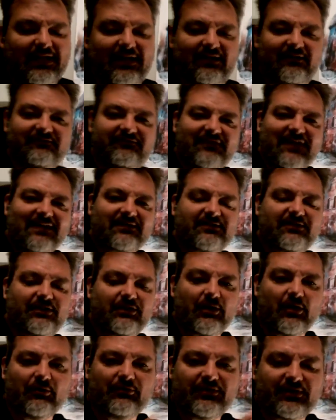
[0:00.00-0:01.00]
In fact, you
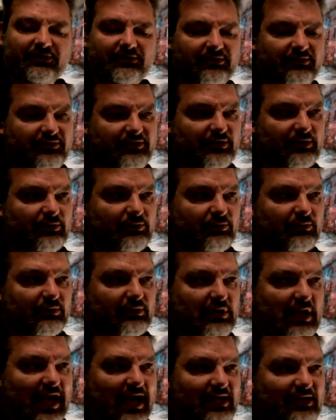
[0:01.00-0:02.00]
know,
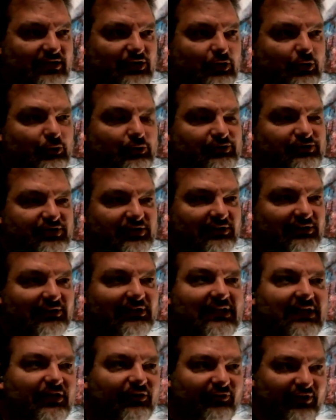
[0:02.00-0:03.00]
I used the
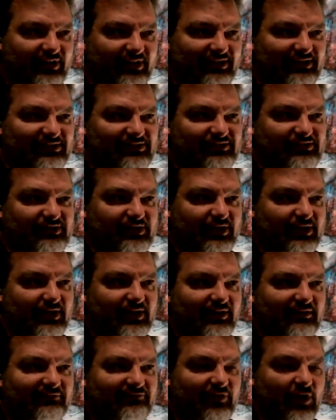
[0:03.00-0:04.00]
lyrics
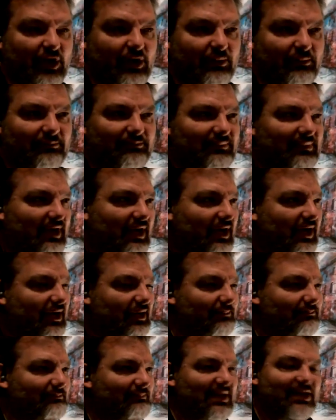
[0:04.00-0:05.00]
from
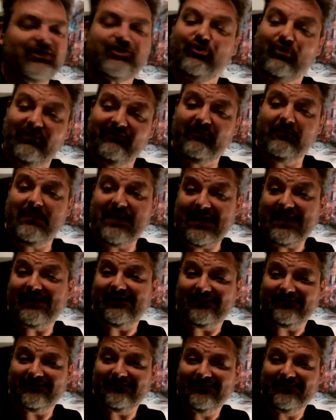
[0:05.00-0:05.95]
Measure of a Man